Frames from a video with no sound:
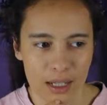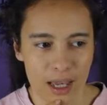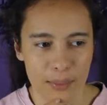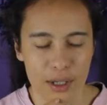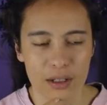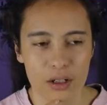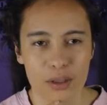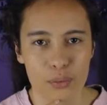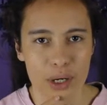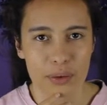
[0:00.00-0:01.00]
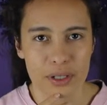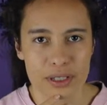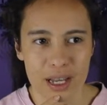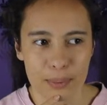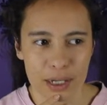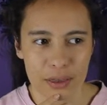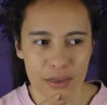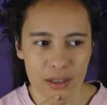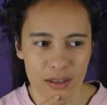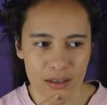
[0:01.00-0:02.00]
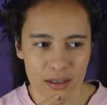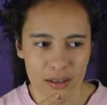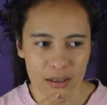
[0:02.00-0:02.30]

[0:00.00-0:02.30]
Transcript: I'm not gonna call it rare insight, but I think